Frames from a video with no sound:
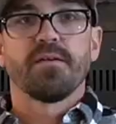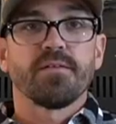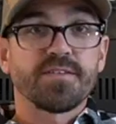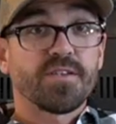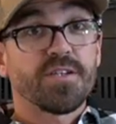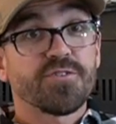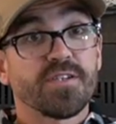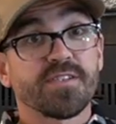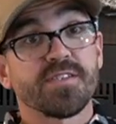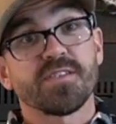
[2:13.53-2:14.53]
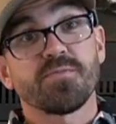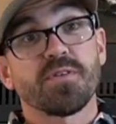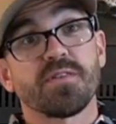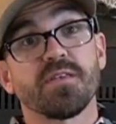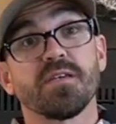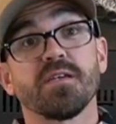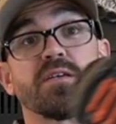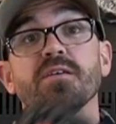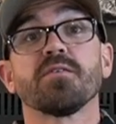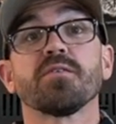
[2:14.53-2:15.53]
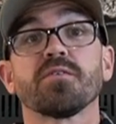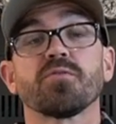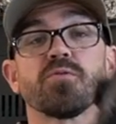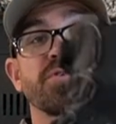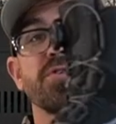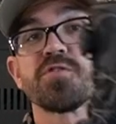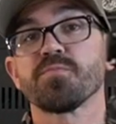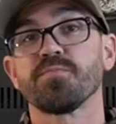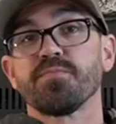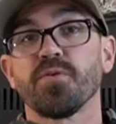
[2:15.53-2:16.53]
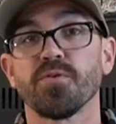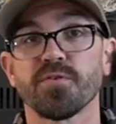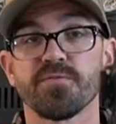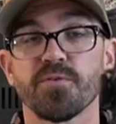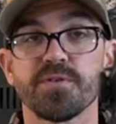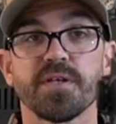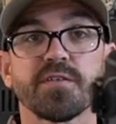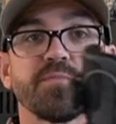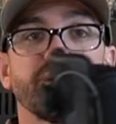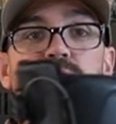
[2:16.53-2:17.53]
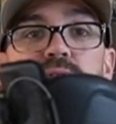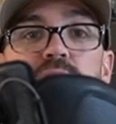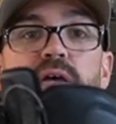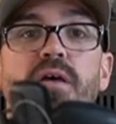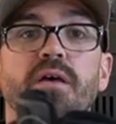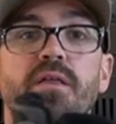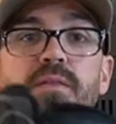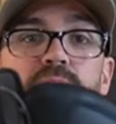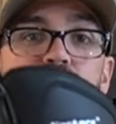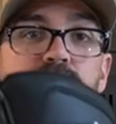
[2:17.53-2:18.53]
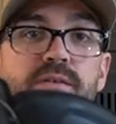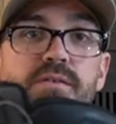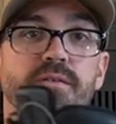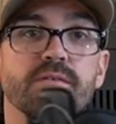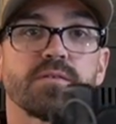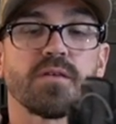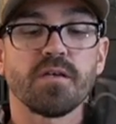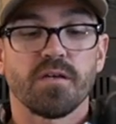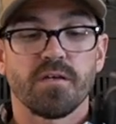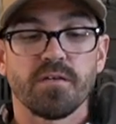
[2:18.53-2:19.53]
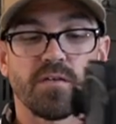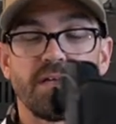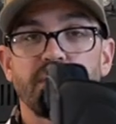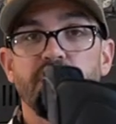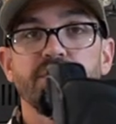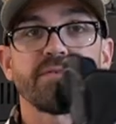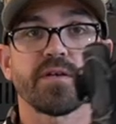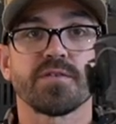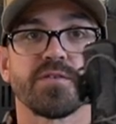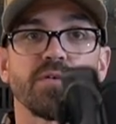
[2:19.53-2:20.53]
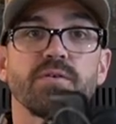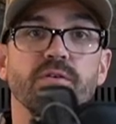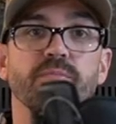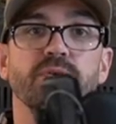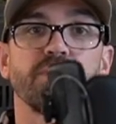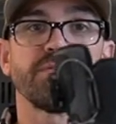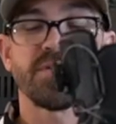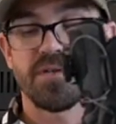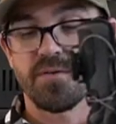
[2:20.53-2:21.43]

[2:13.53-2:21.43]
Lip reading: Let's contrast this with the Korkers Polar Vortex boot. This is a leather exterior boot